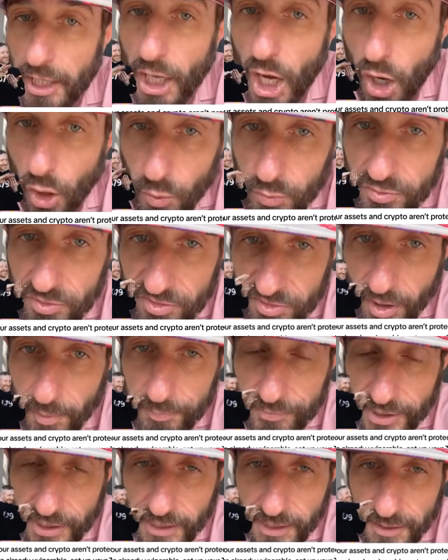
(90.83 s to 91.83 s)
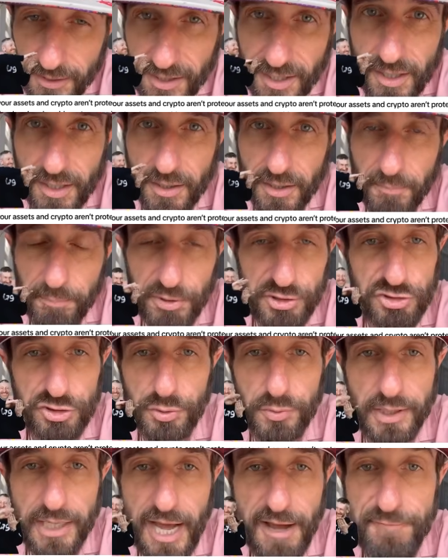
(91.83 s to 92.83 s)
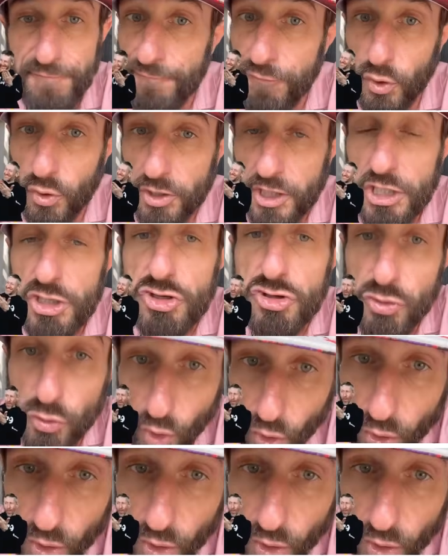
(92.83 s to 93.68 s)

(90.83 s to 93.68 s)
own something, but you can have full control